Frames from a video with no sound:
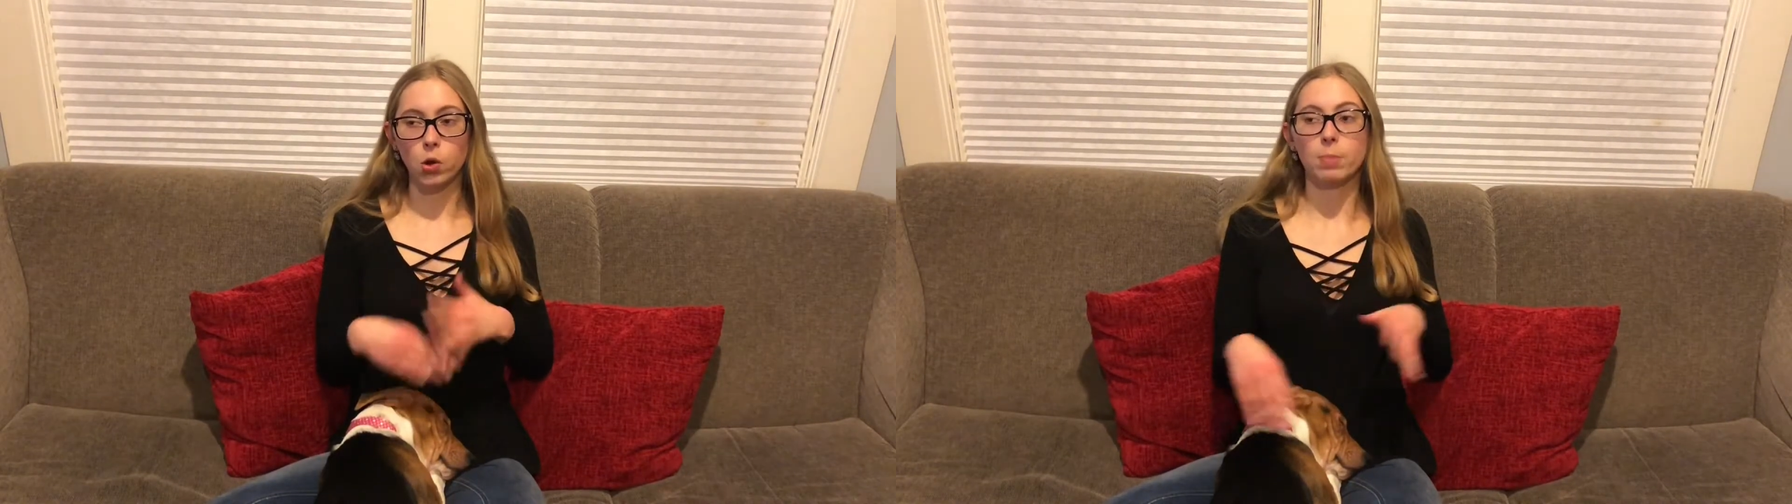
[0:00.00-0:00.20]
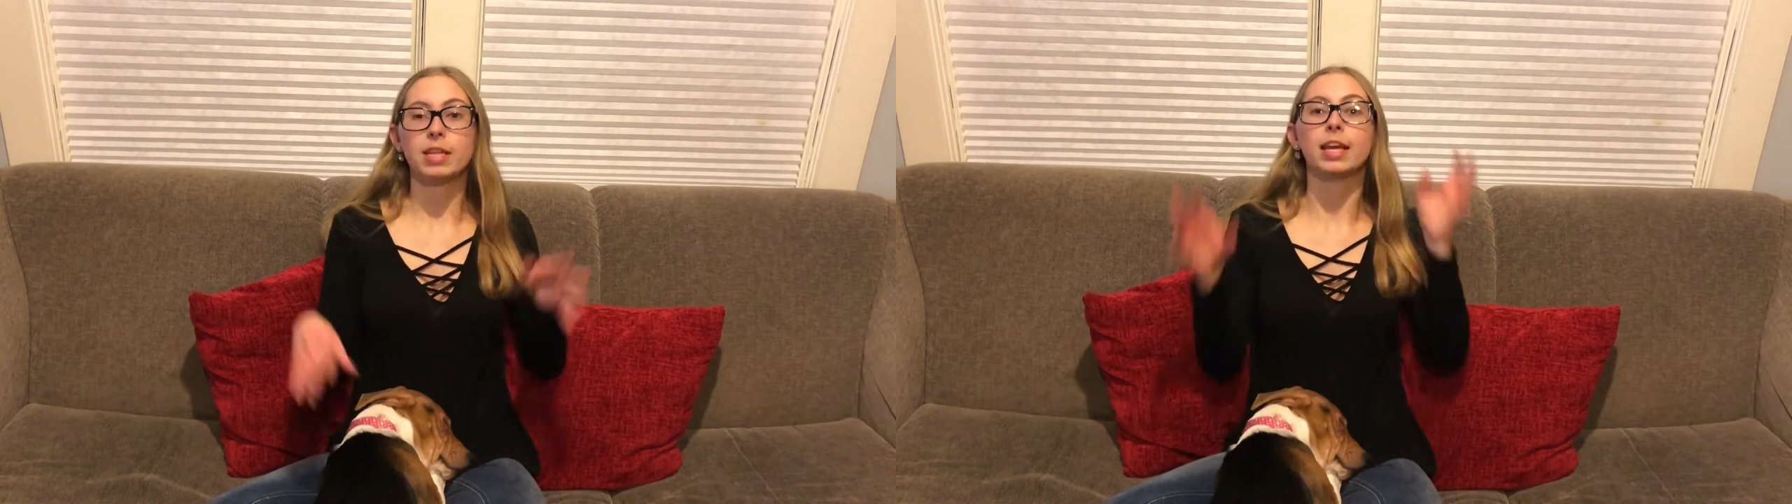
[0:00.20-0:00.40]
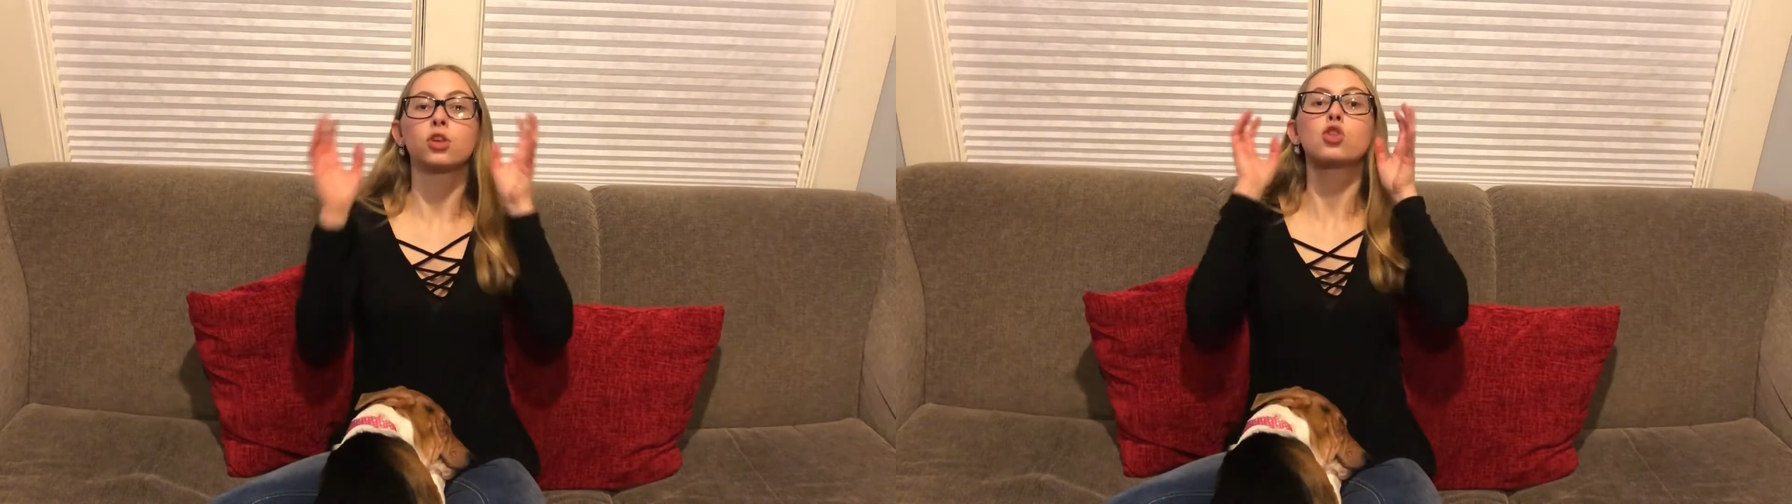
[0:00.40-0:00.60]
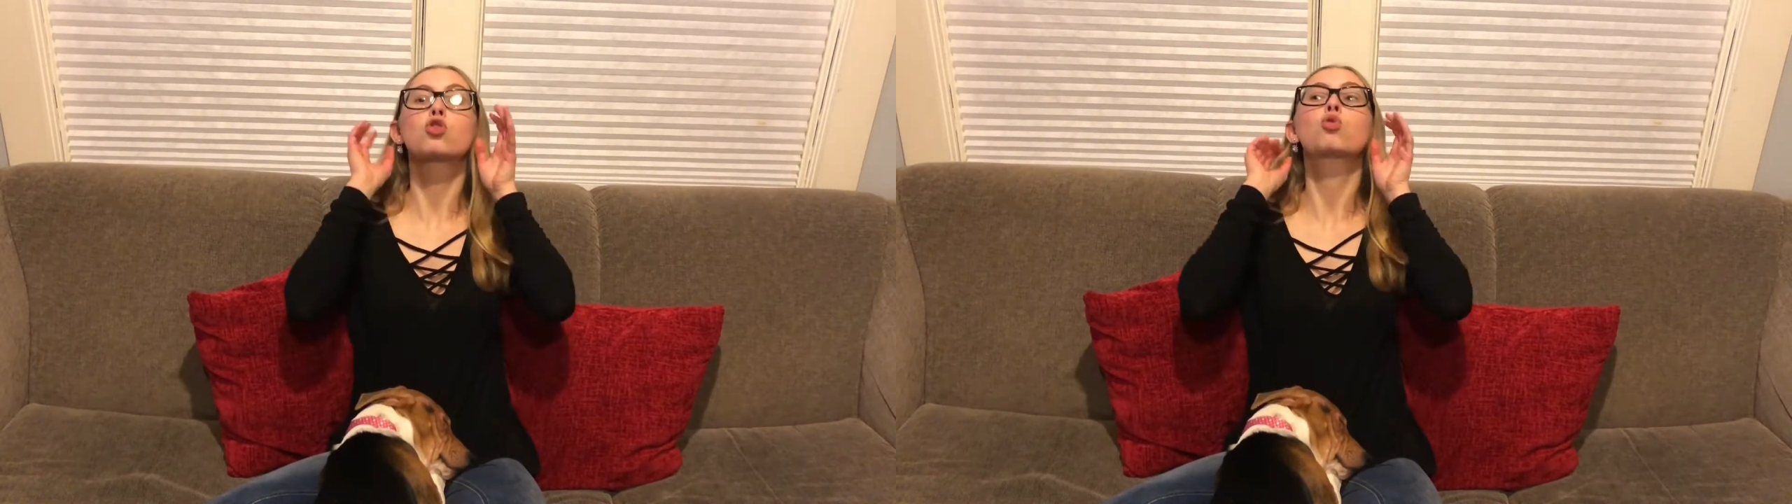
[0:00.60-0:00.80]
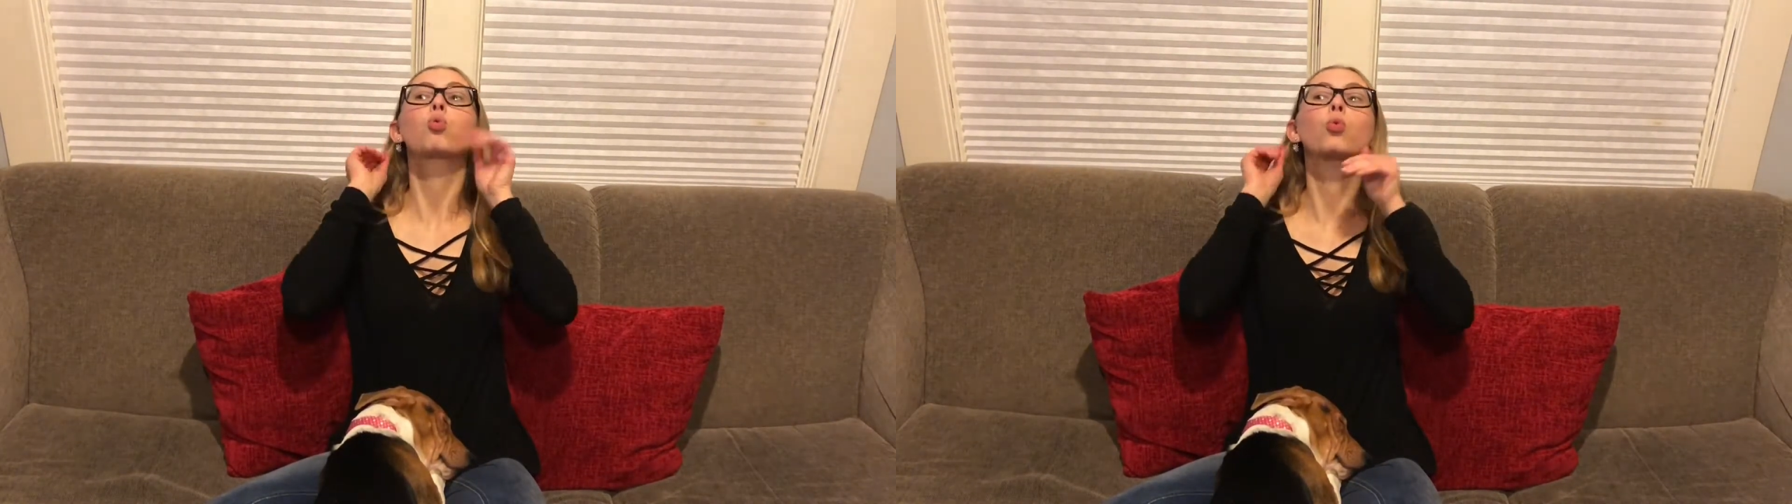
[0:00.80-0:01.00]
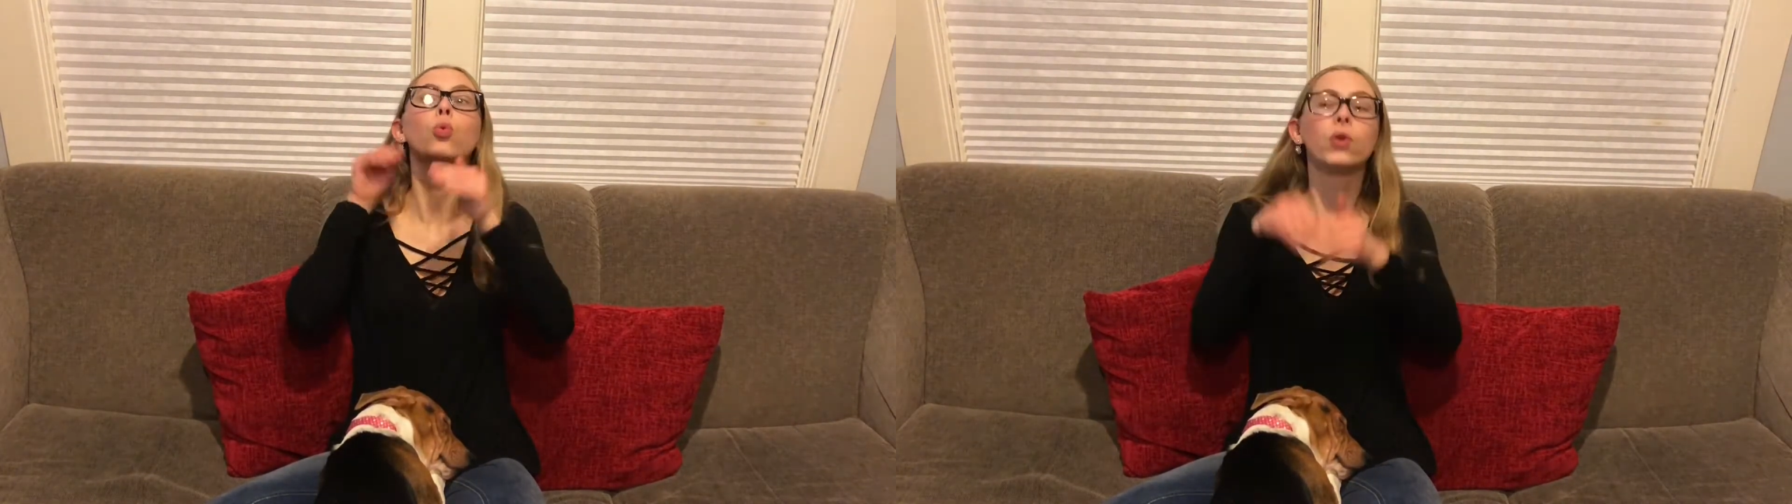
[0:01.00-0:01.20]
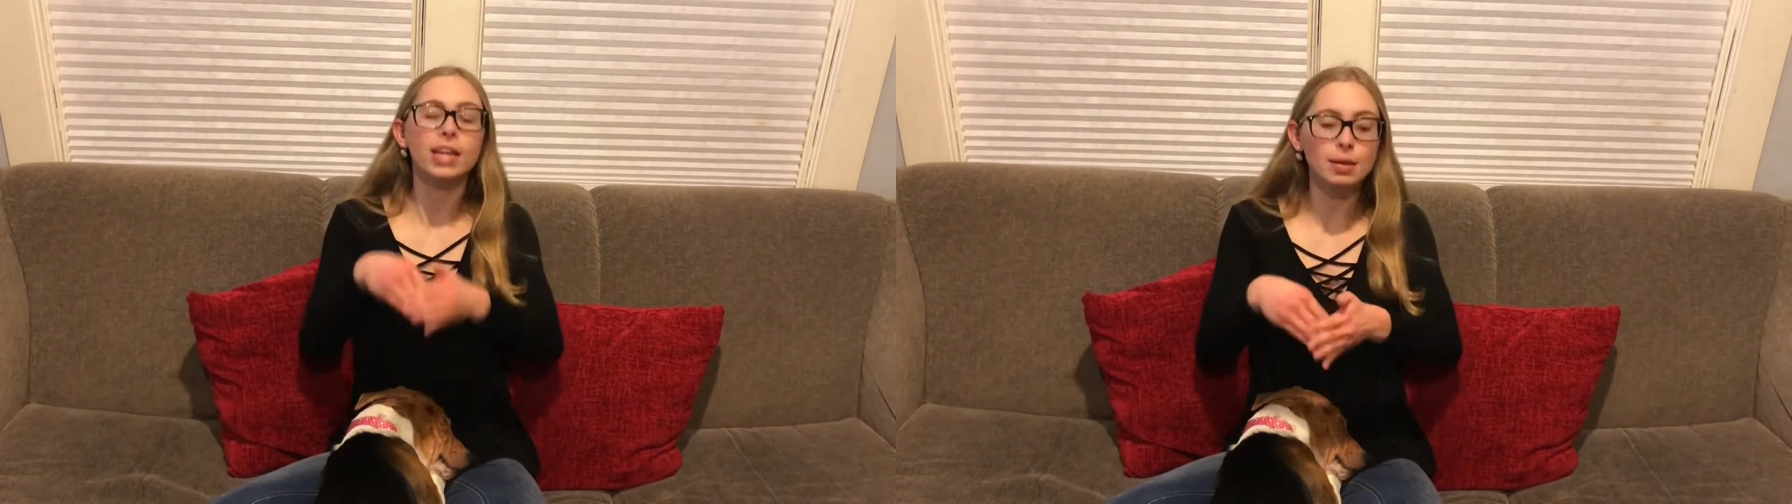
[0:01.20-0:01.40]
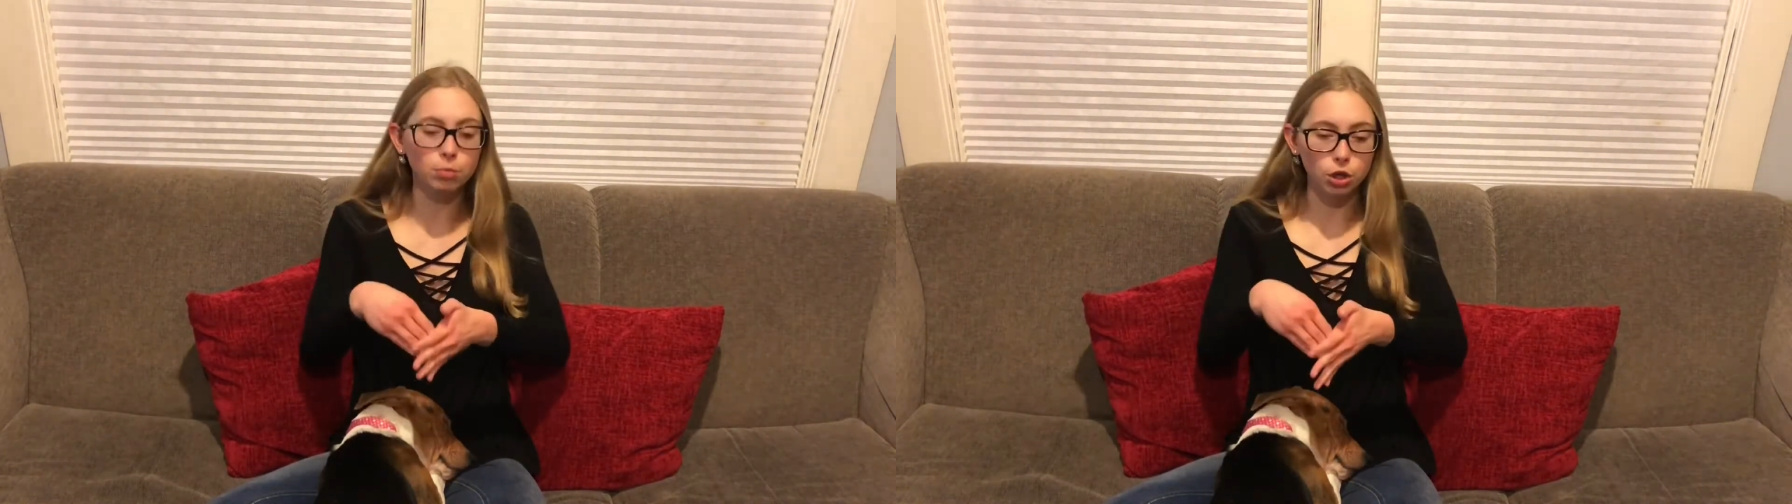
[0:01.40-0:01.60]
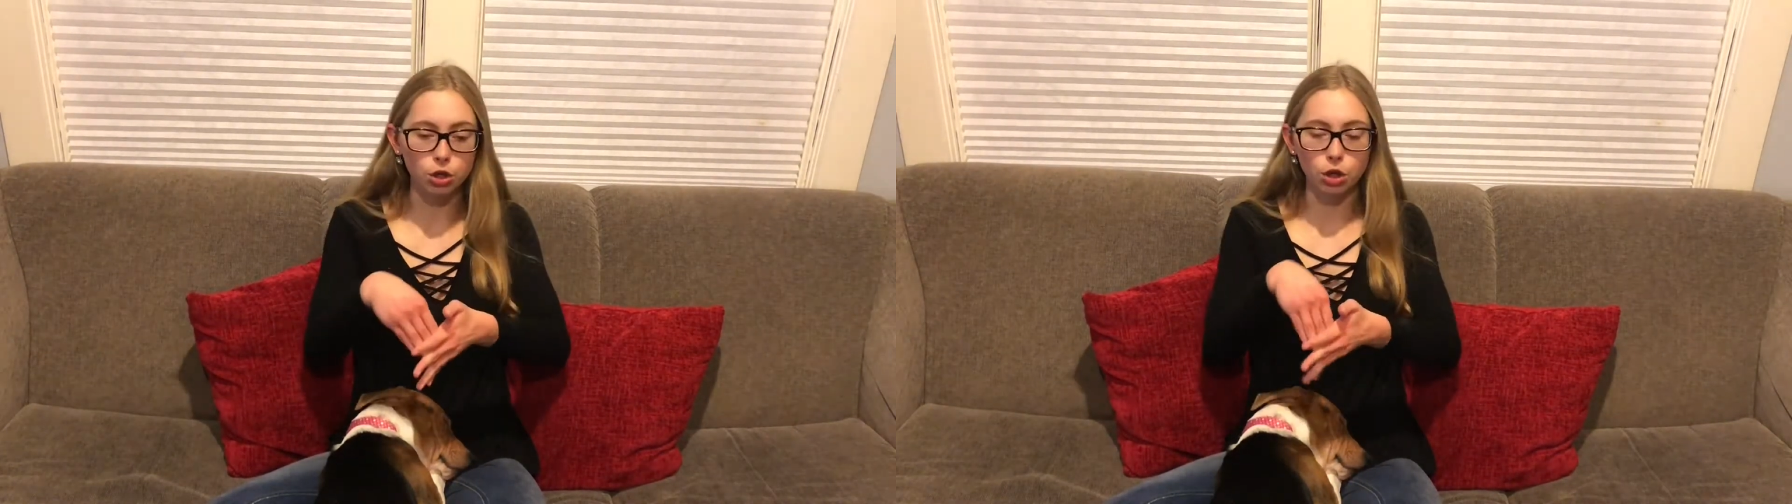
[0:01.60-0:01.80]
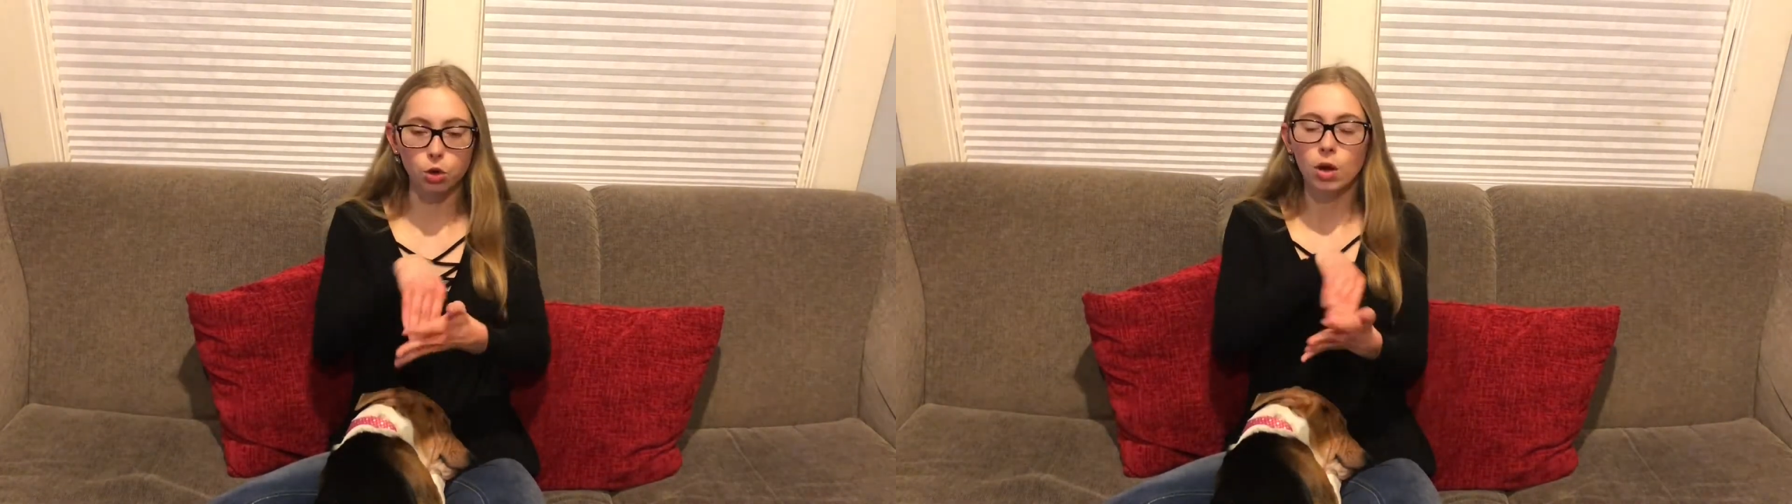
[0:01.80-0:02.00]
I mean extremely
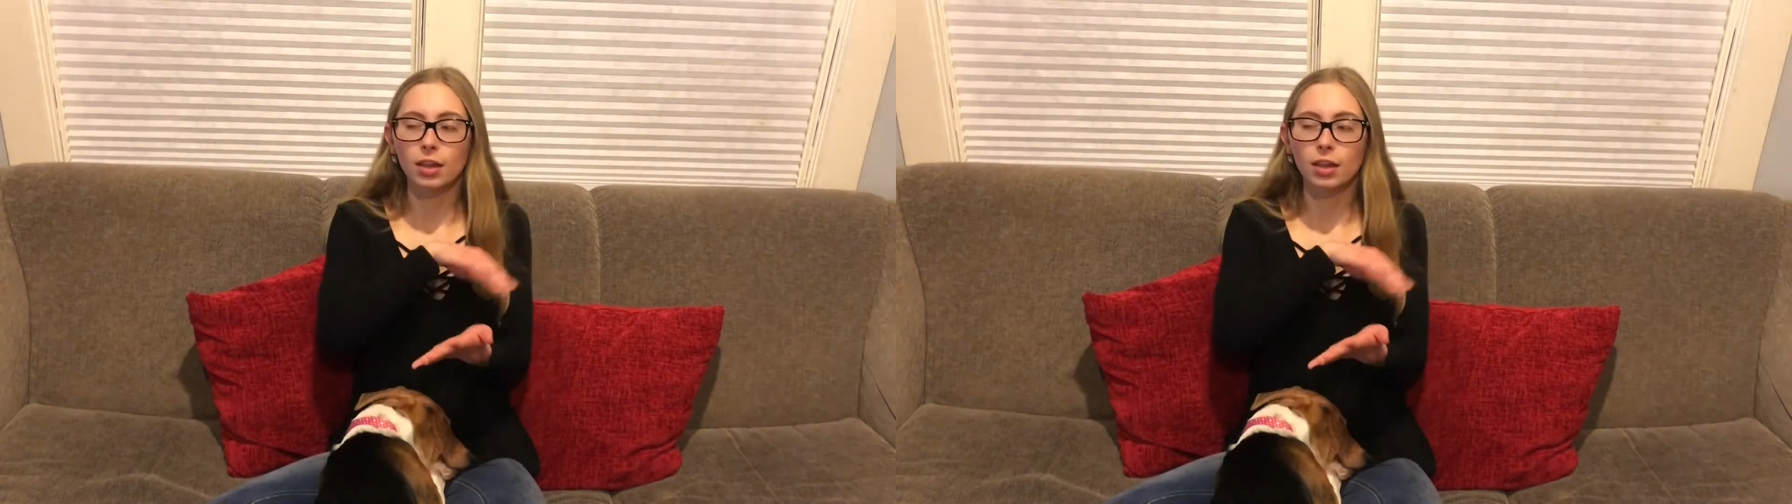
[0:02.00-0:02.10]
new.